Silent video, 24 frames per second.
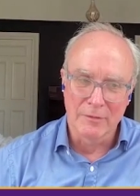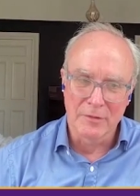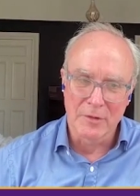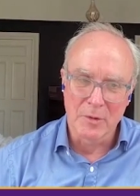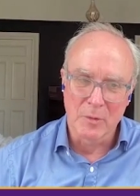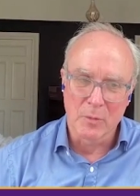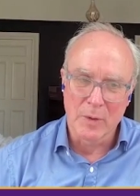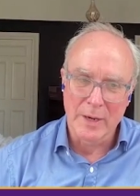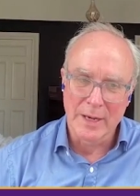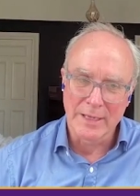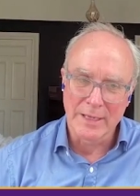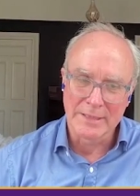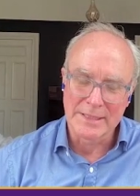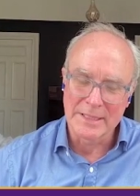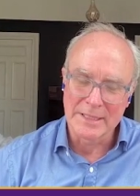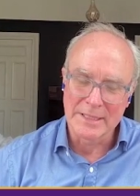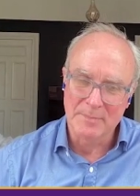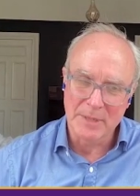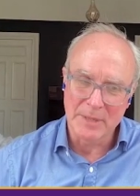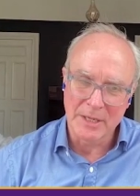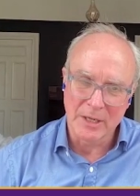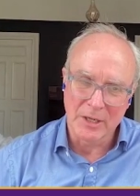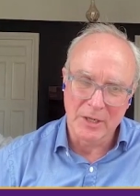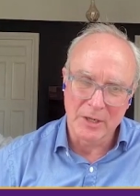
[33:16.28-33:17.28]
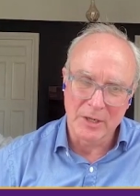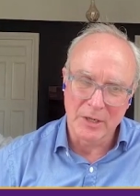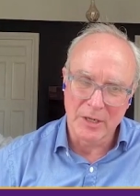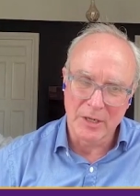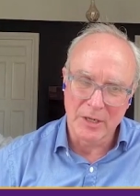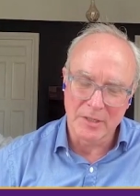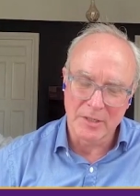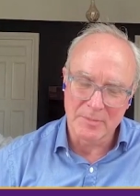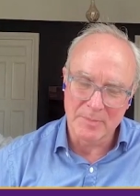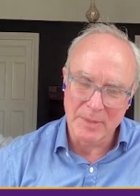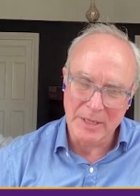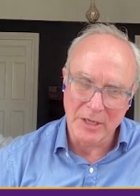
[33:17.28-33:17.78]
of, of, the West. It's
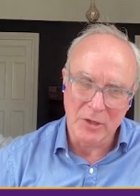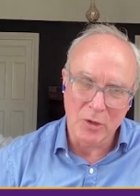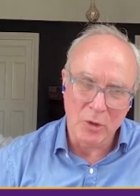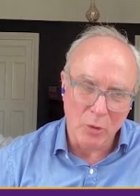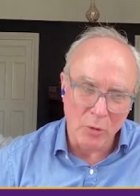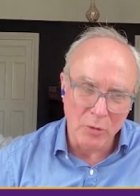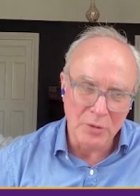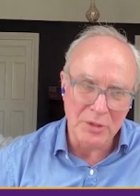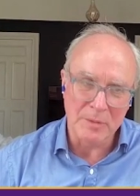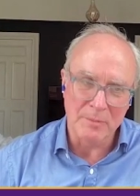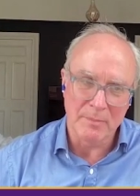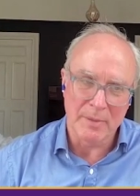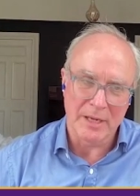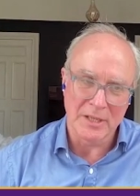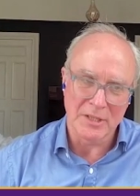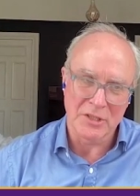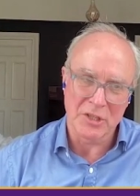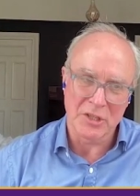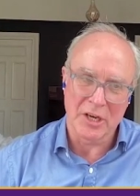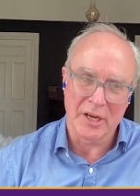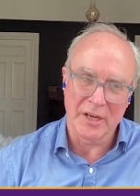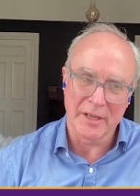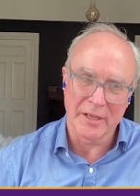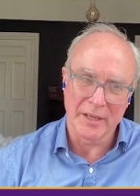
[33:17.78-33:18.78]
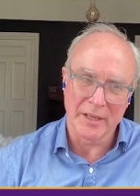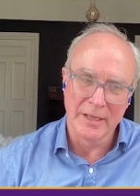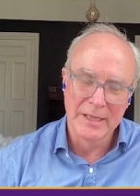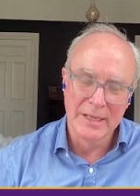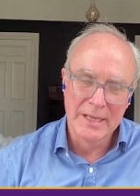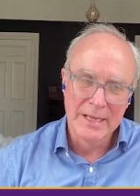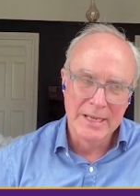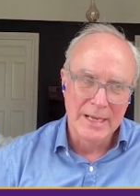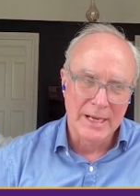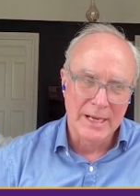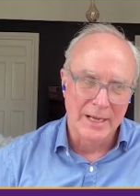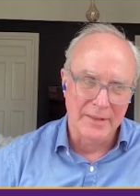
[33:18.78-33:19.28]
being it's being courted by
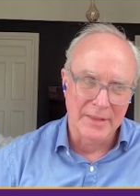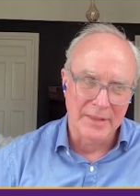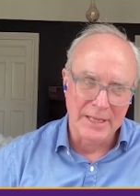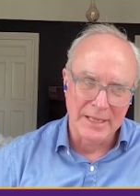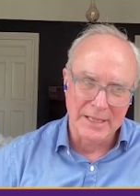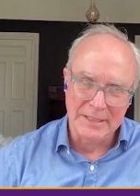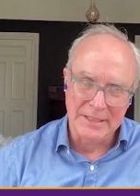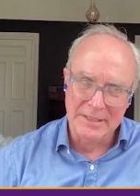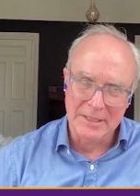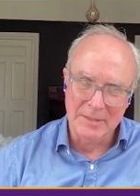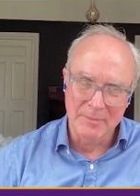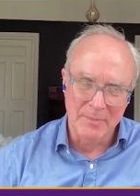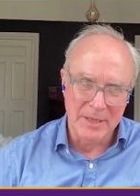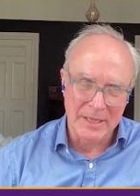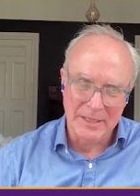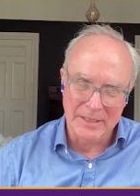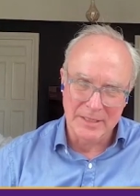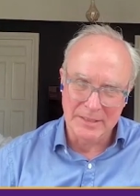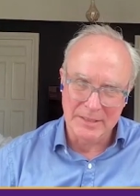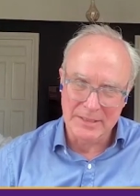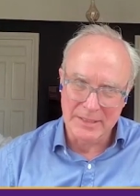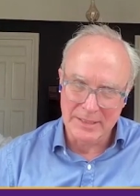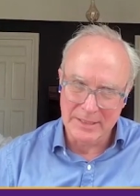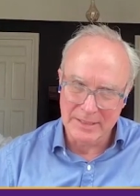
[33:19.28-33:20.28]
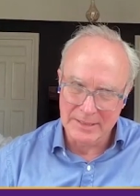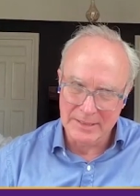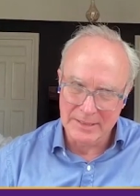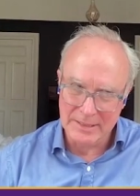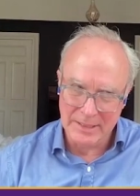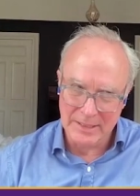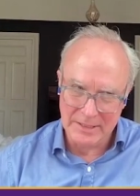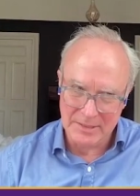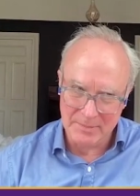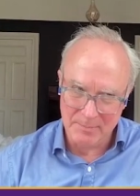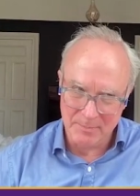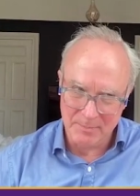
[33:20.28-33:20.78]
China. I think it's the
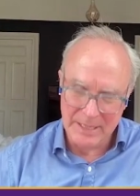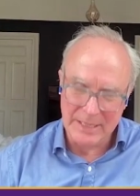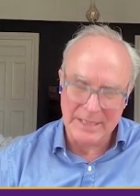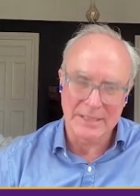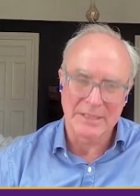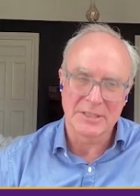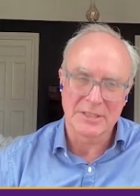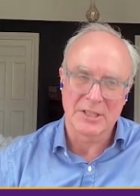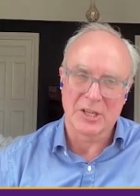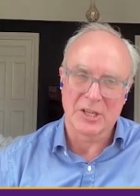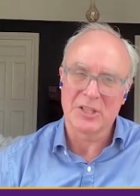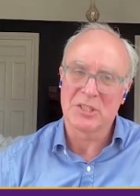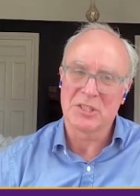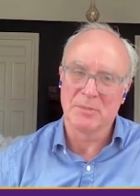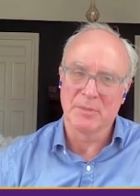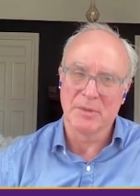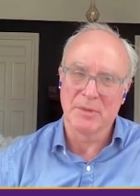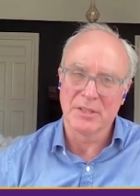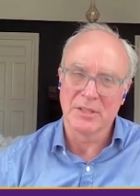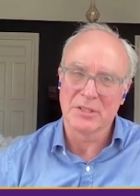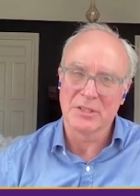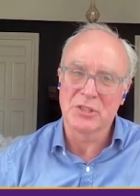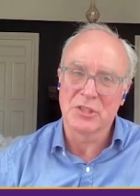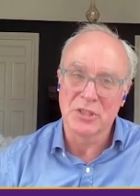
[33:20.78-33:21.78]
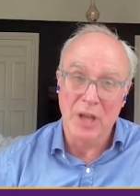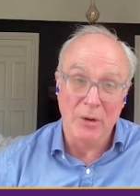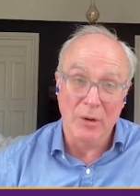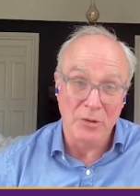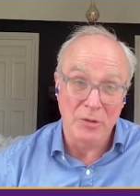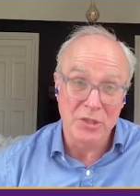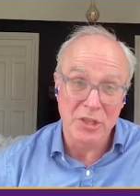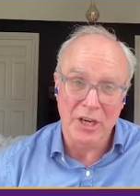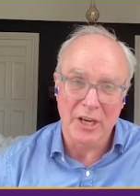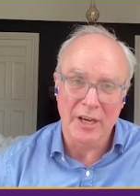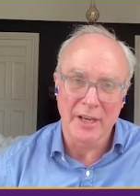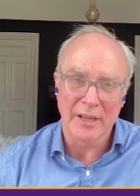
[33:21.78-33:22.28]
it's, it's, its biggest customer
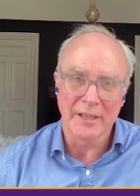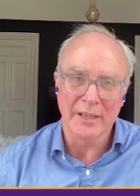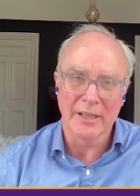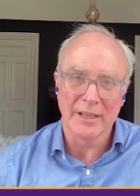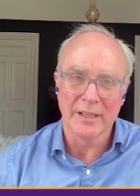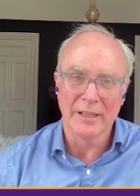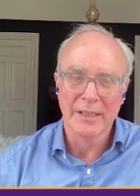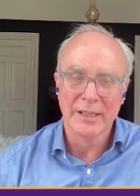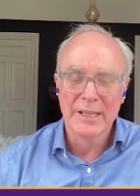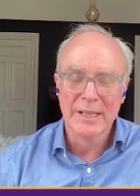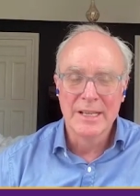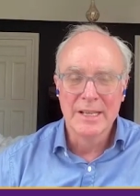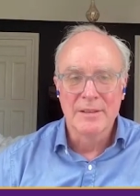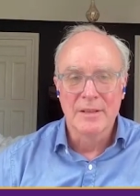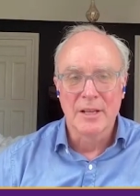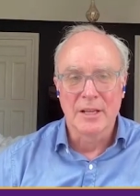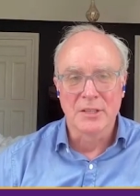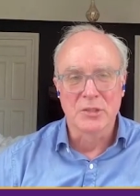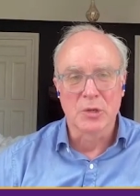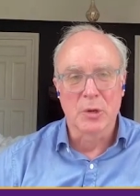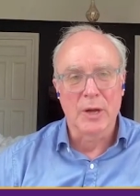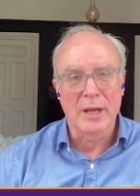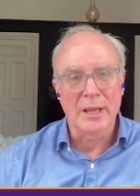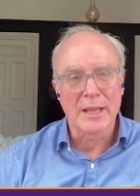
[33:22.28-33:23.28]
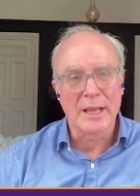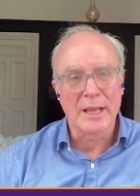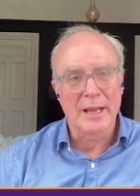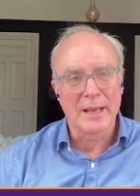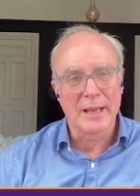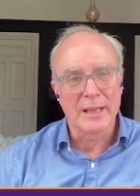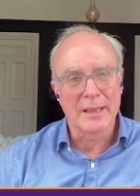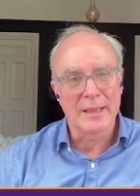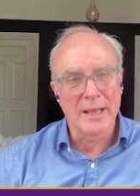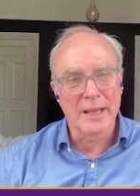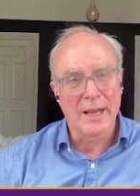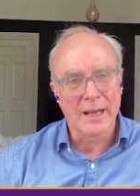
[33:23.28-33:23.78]
is now China, and
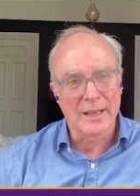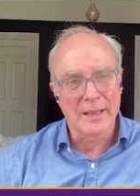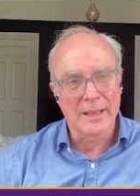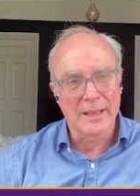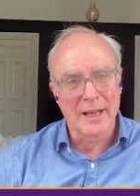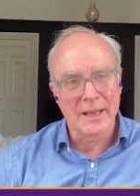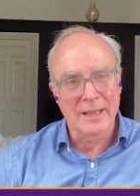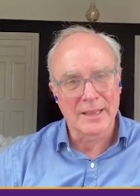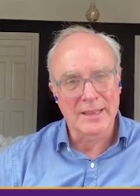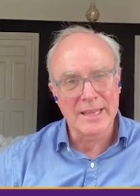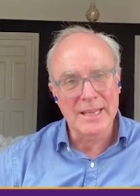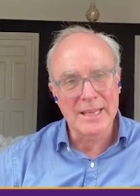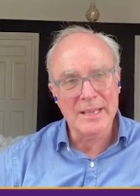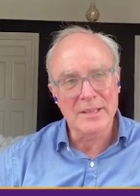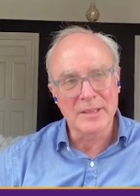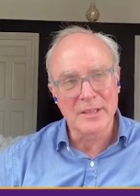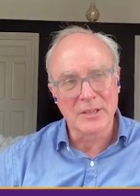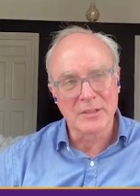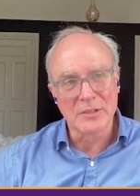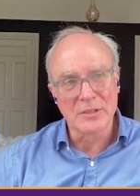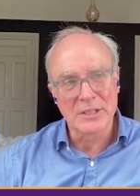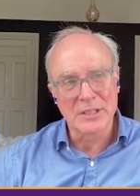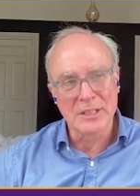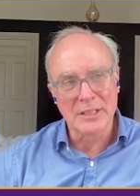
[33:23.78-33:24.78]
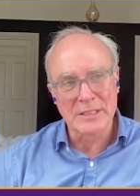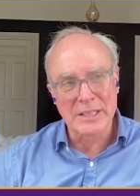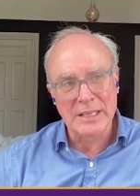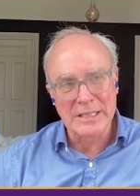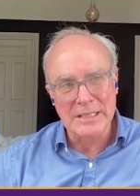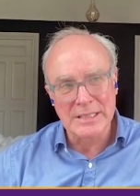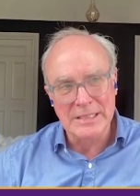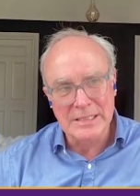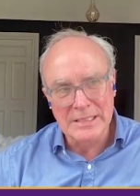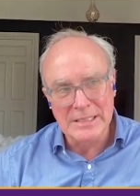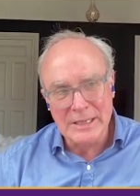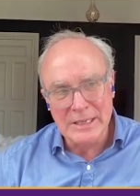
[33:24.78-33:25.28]
so I I I think
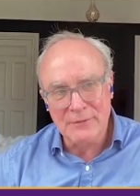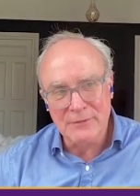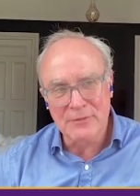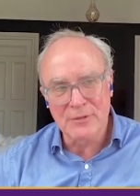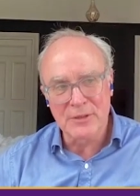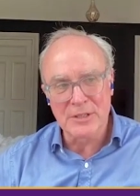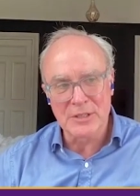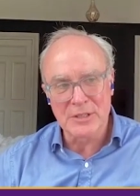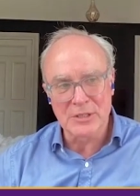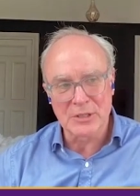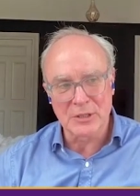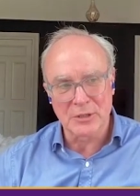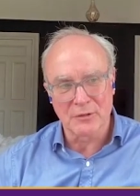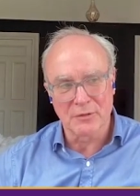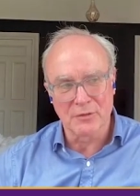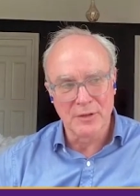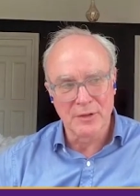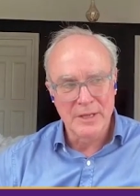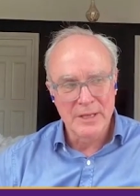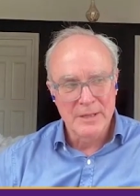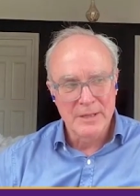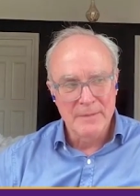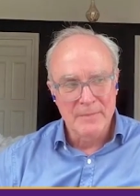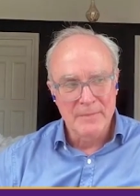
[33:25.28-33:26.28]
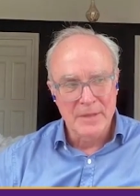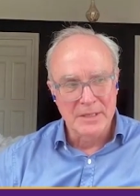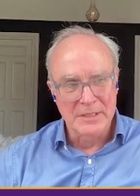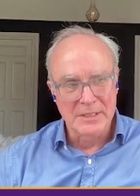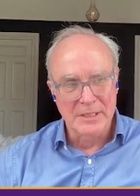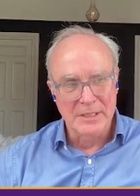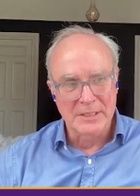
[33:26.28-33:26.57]
there's there's a different sort of